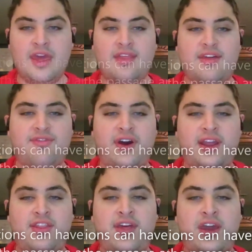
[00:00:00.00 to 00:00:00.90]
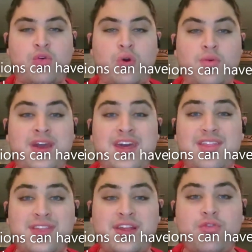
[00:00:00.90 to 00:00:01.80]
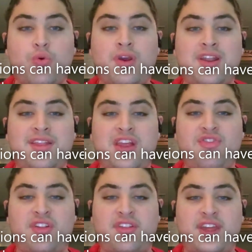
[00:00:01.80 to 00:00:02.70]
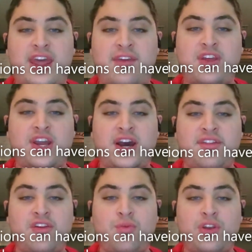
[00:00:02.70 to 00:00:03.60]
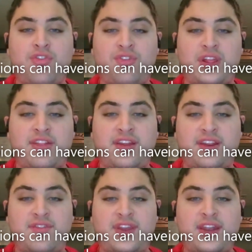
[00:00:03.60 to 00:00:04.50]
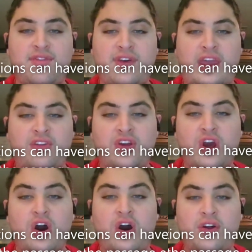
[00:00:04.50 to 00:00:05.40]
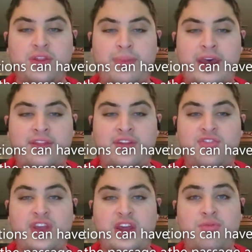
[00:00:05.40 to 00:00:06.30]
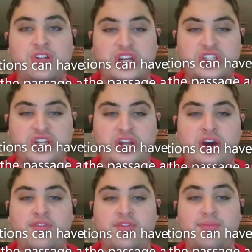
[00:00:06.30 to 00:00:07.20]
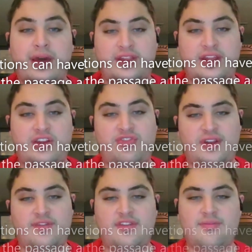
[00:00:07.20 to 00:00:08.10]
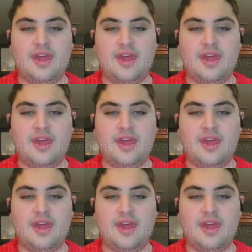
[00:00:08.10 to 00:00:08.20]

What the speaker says: They find that, quote, these organizations can have a consequential and significant effect on the passage and rejection of ballot initiatives.